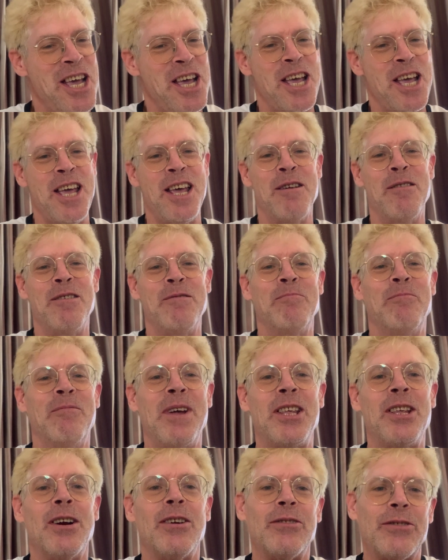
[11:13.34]

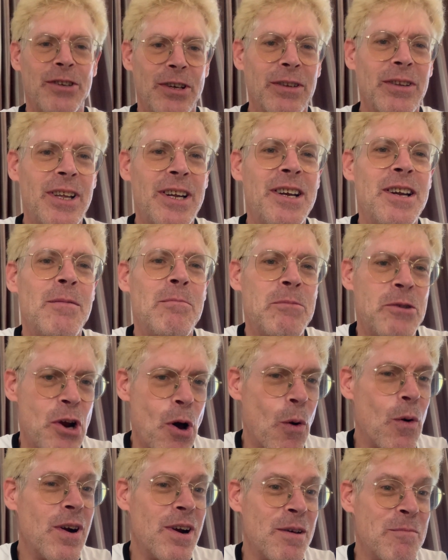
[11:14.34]
You'll end up
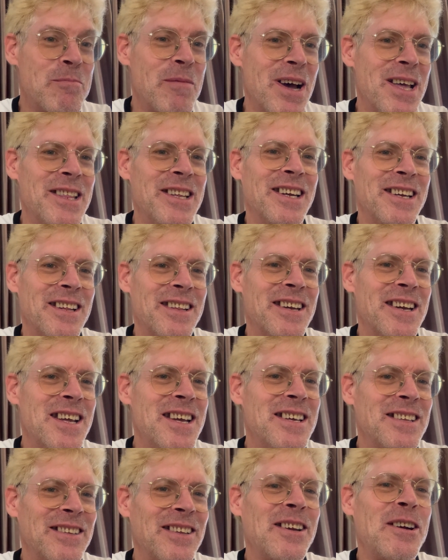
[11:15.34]
knowing them by the end of the
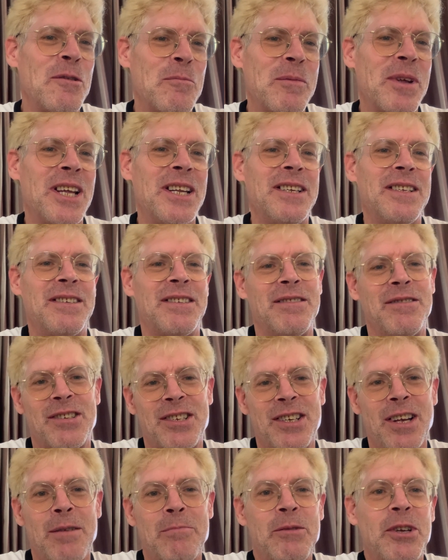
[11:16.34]
day a little bit, and
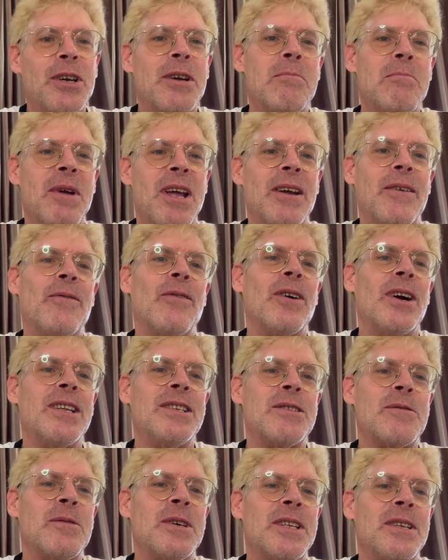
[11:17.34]
some you can make
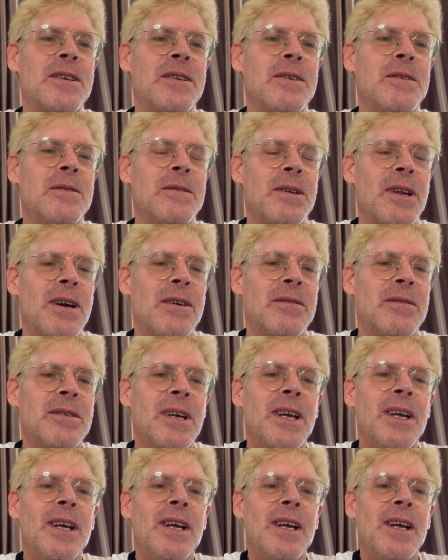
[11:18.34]
friends with too,
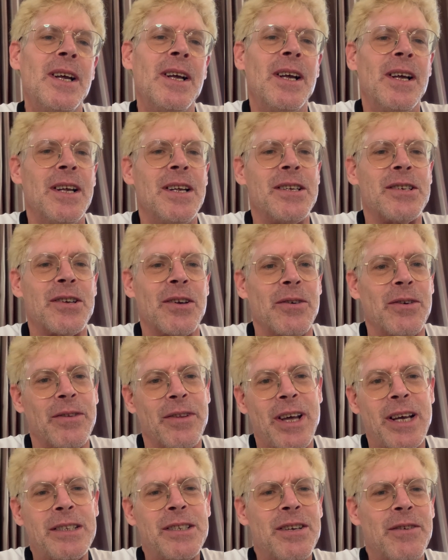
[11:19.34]
So
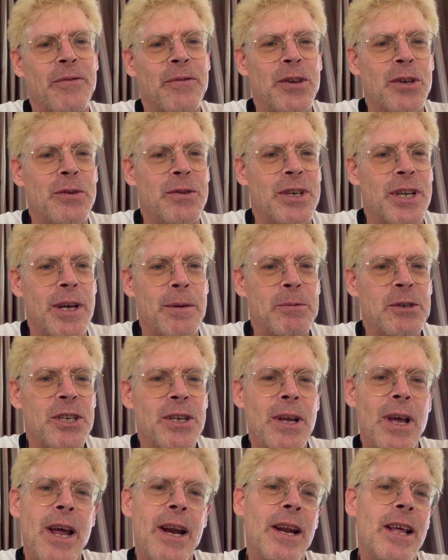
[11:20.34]
that's a few
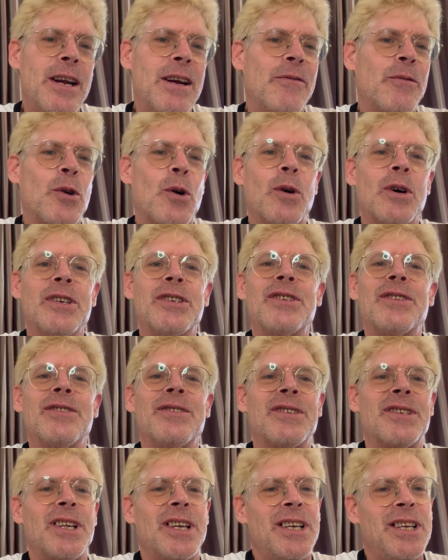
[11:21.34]
tips. And then, of course,
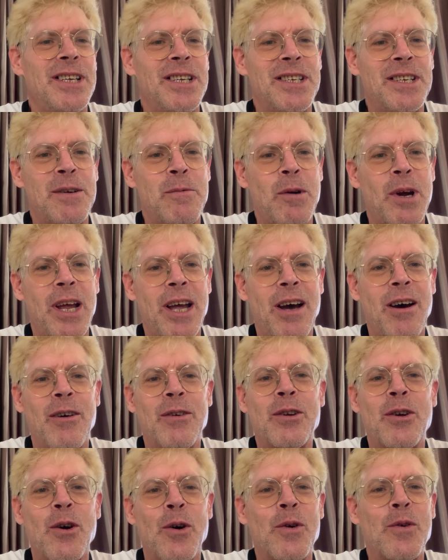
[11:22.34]
there's the easy way
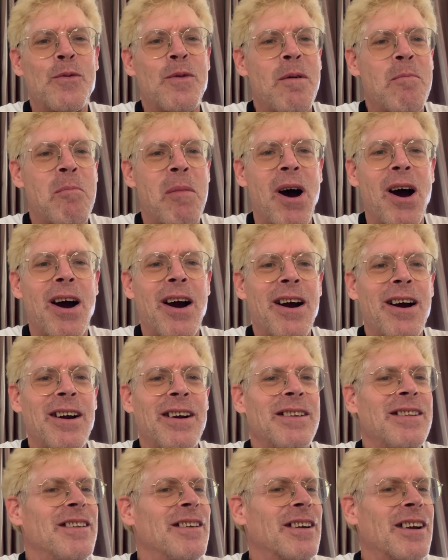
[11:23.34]
out. Go to a
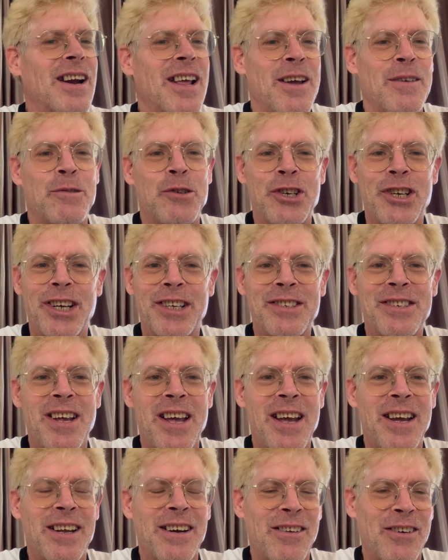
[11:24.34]
bar. They're going to have chicks
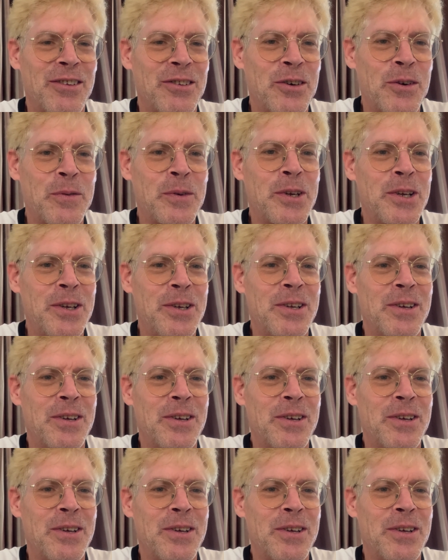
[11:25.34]
hanging all over you.